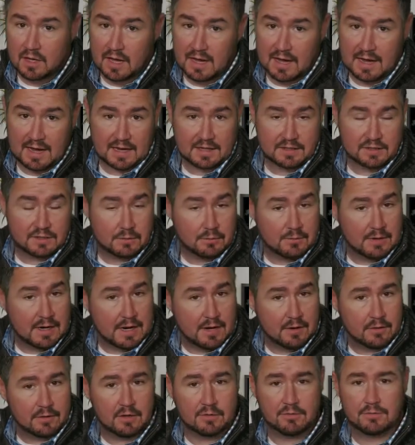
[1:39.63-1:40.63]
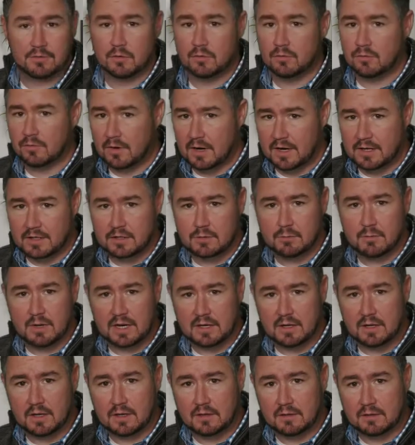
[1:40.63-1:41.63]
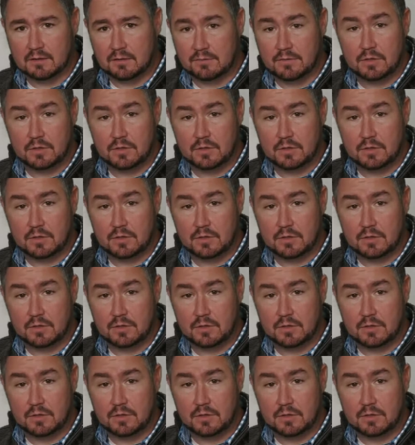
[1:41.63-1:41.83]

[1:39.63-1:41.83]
I asked around, a few friends made a